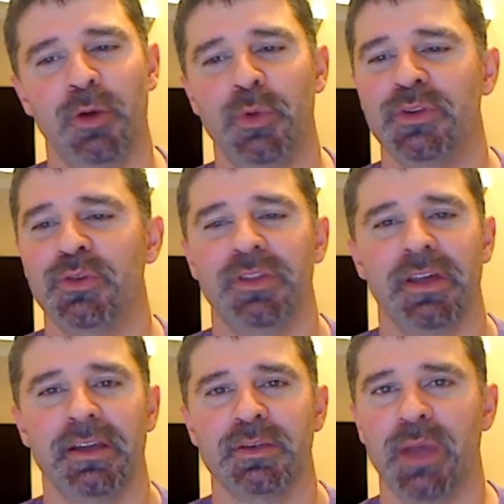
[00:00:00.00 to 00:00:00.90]
We do
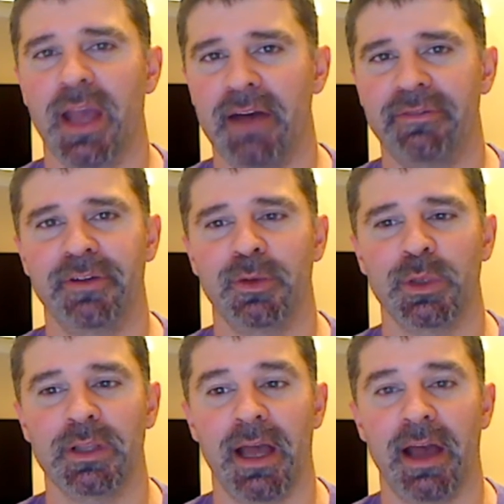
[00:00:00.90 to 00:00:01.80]
things, we have fun,
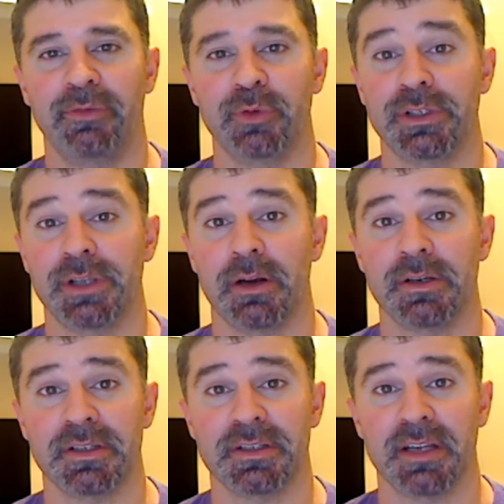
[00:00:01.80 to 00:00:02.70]
we laugh, we share
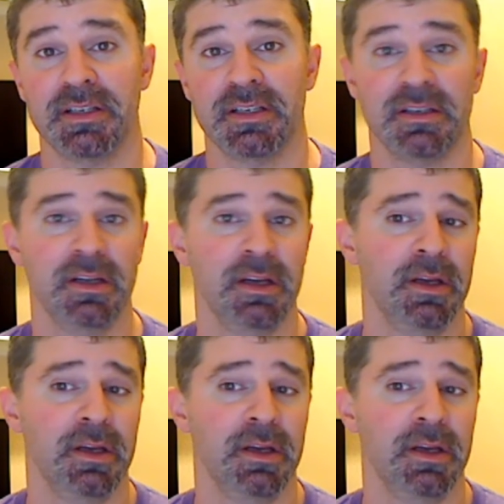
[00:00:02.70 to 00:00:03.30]
our successes.